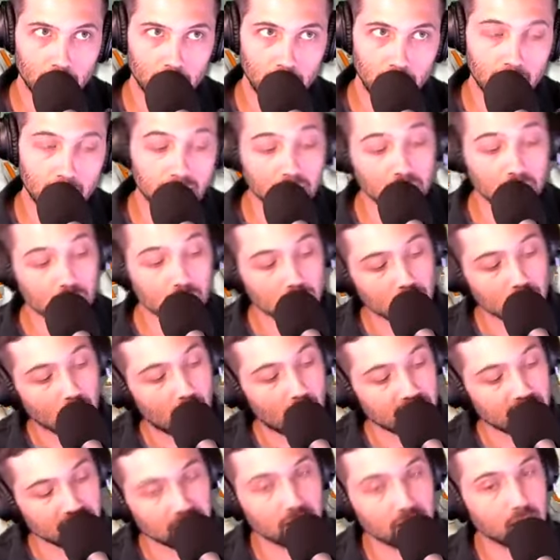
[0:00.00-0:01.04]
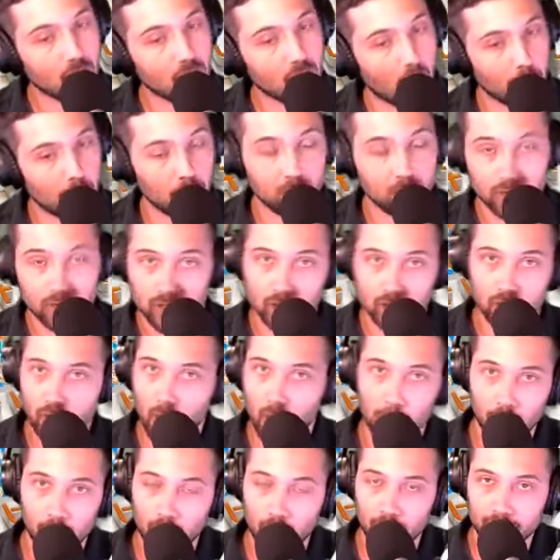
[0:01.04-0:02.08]
And I did in a couple, and in a
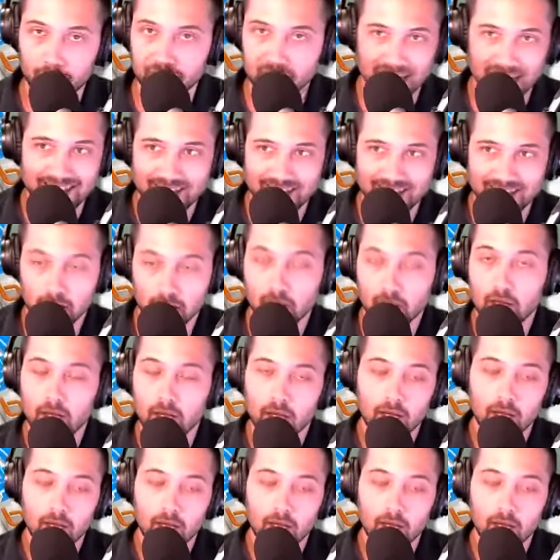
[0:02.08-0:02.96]
couple others, I didn't.